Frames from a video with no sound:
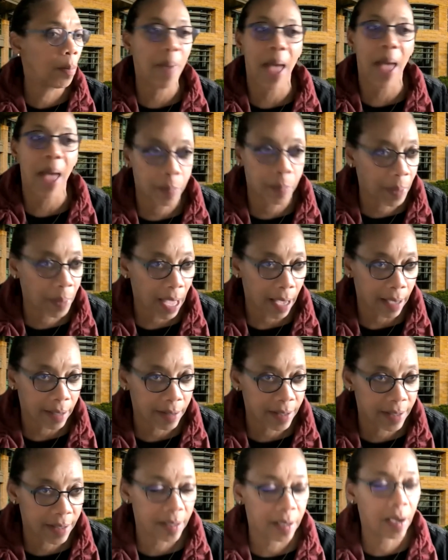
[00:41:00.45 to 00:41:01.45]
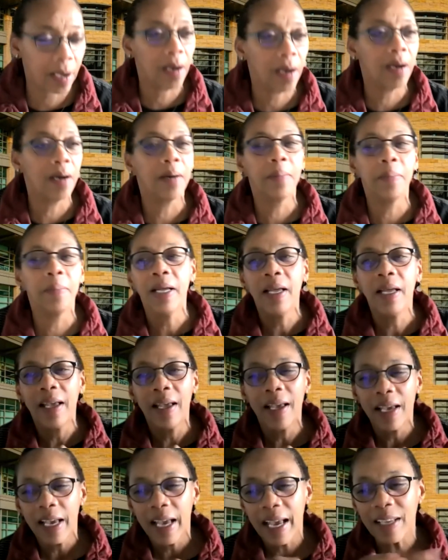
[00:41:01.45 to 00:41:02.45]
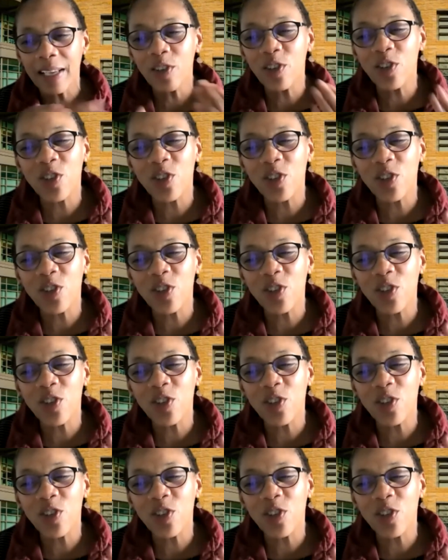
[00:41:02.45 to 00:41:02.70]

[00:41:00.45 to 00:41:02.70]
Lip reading: backpacks. And